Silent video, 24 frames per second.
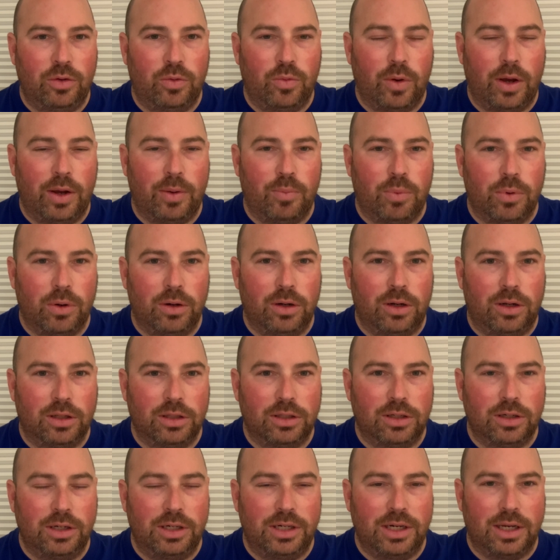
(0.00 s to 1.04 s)
Gregg
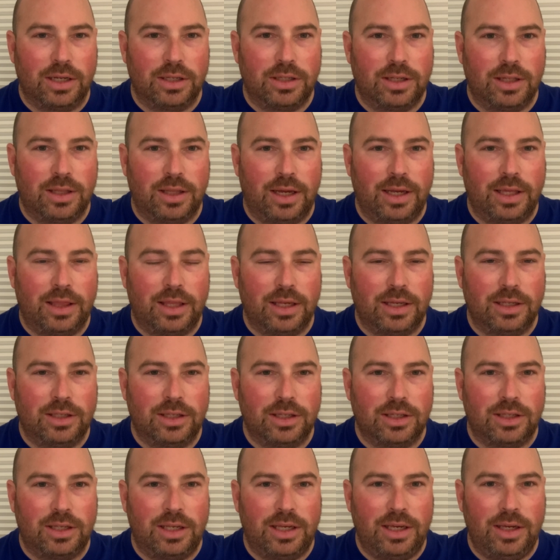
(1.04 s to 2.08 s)
Berhalter does it like this
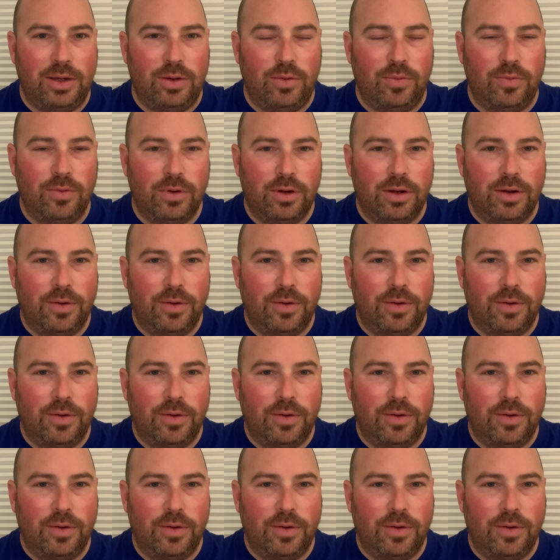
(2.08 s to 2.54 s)
is he